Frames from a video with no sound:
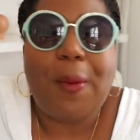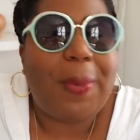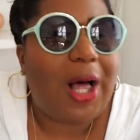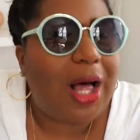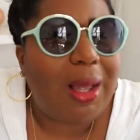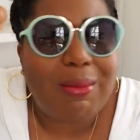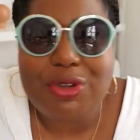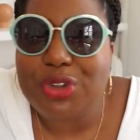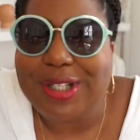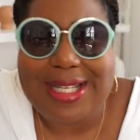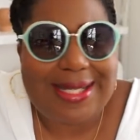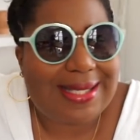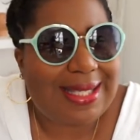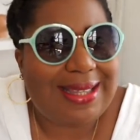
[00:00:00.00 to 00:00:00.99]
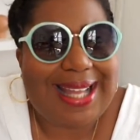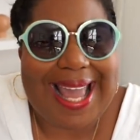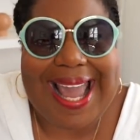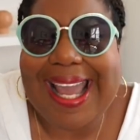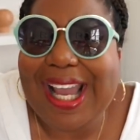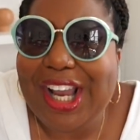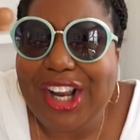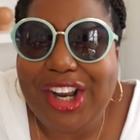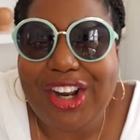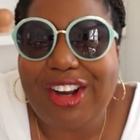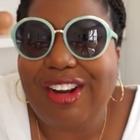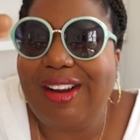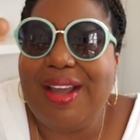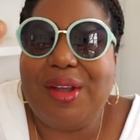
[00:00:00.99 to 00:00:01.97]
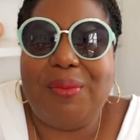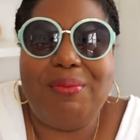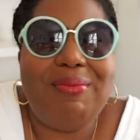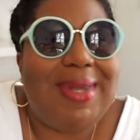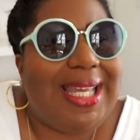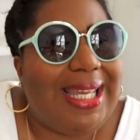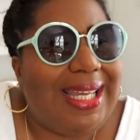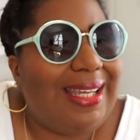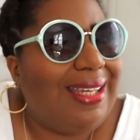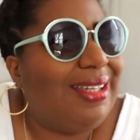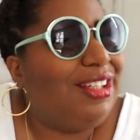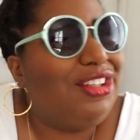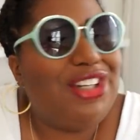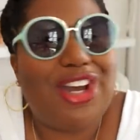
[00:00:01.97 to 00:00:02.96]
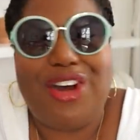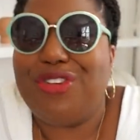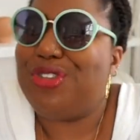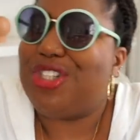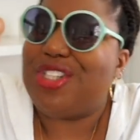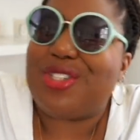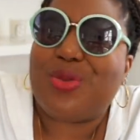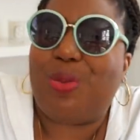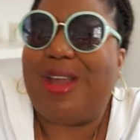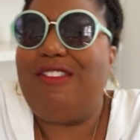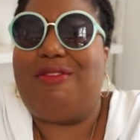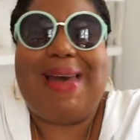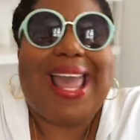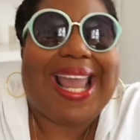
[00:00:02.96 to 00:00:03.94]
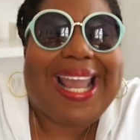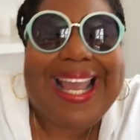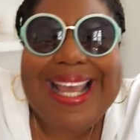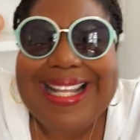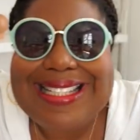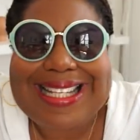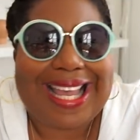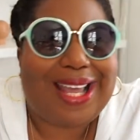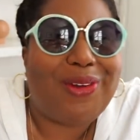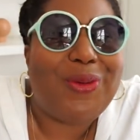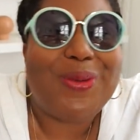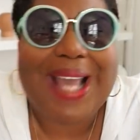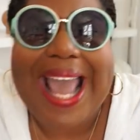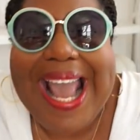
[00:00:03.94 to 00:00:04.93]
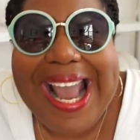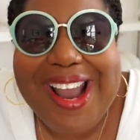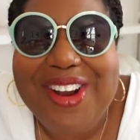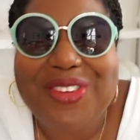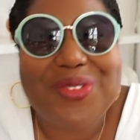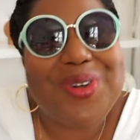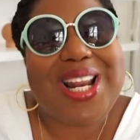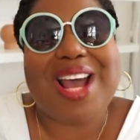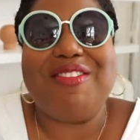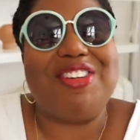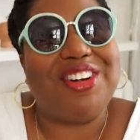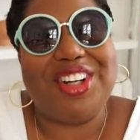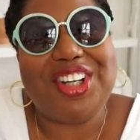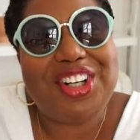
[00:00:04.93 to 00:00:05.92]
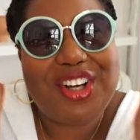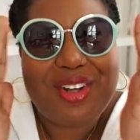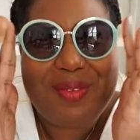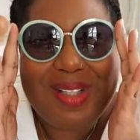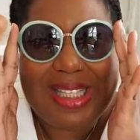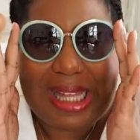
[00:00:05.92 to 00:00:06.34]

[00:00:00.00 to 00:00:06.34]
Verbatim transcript: palm trees in the air, me, you know, just waving my hands like I don't care, whatever, you know what I mean?